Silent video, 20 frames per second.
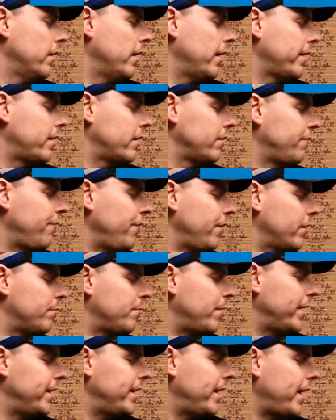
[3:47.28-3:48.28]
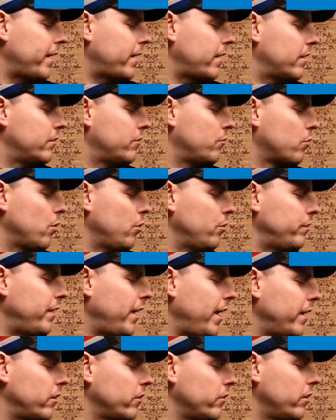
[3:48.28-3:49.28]
I can feel my neck and
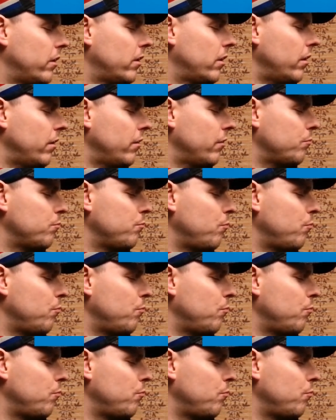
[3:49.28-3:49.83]
rotate a little